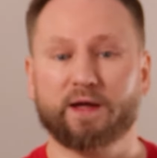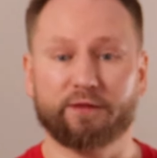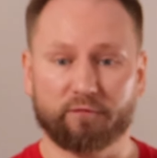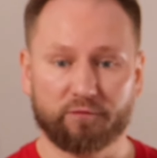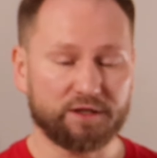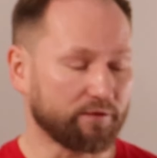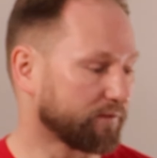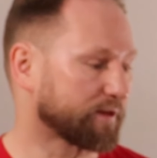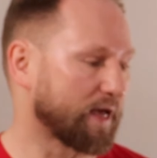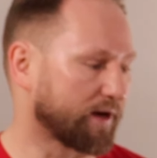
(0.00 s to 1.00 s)
And the reason
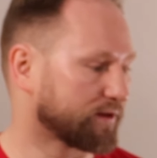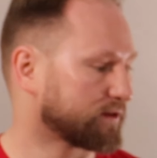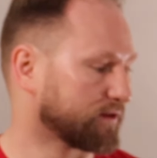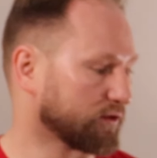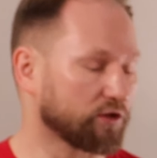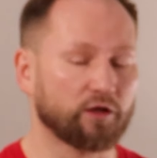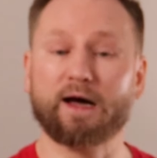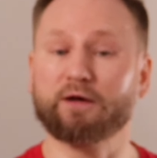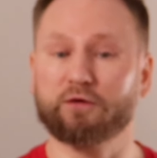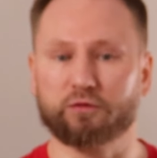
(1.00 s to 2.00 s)
for that is there's a
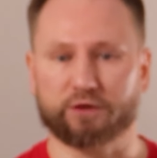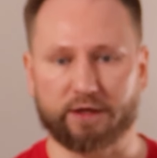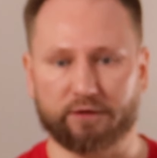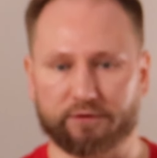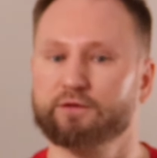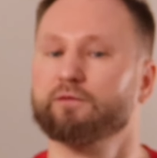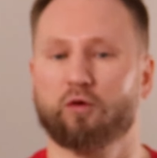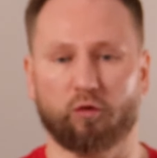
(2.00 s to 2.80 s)
lot of new skills.